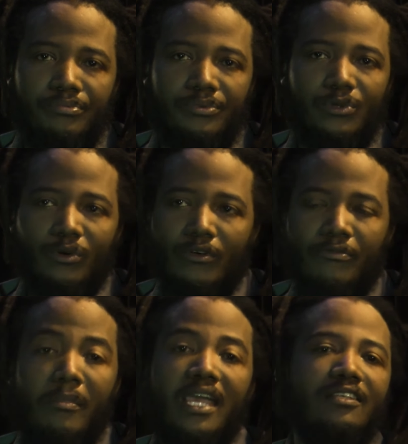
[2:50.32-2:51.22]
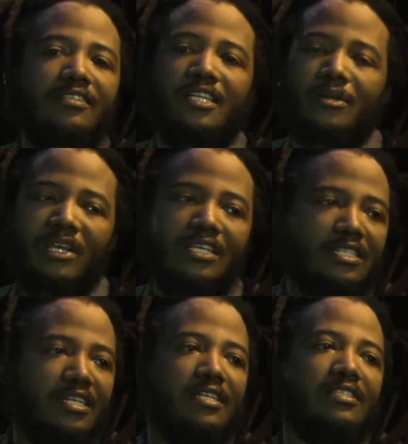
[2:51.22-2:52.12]
sort of mainstream
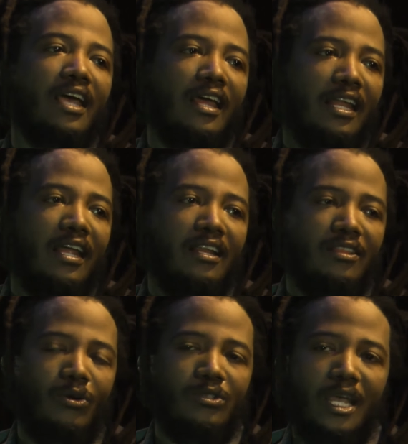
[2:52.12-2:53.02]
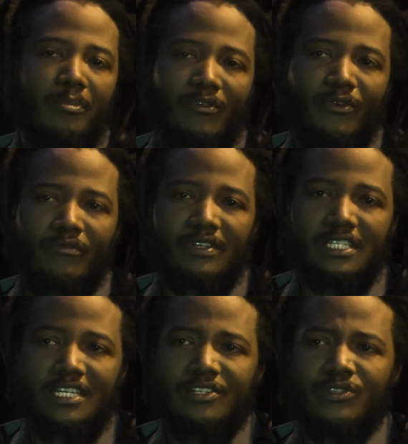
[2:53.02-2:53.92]
histories and those type of
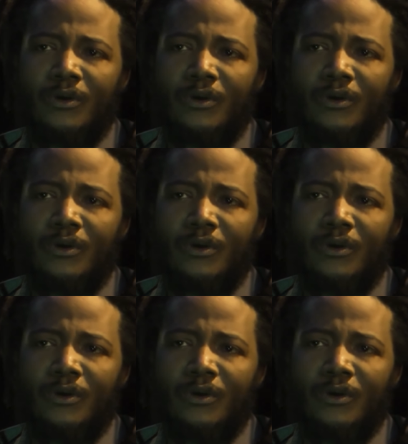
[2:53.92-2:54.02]
conversations.